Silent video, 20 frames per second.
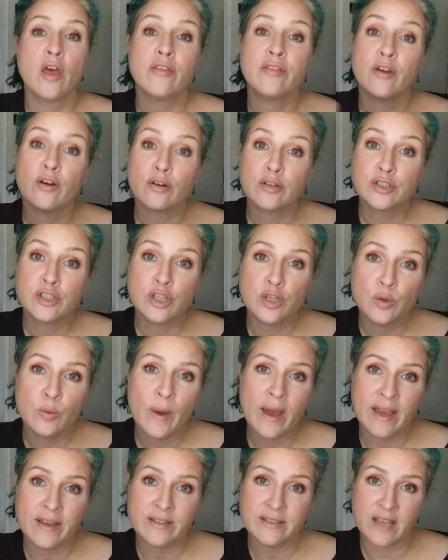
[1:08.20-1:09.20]
There are two
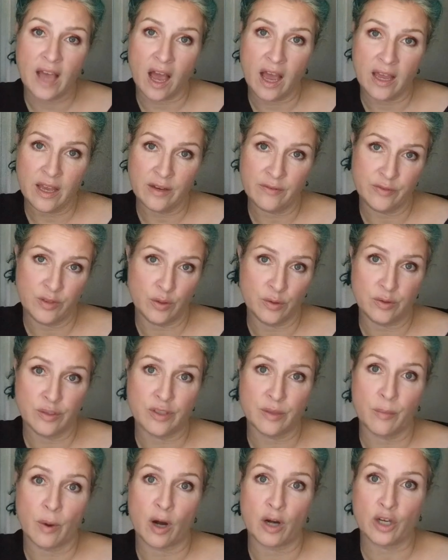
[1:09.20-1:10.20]
ways I have
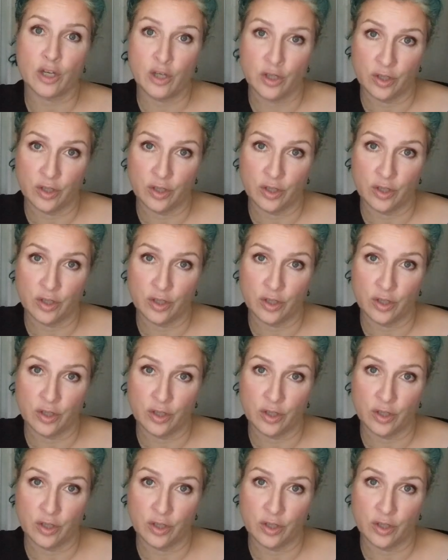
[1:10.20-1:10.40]
used to mark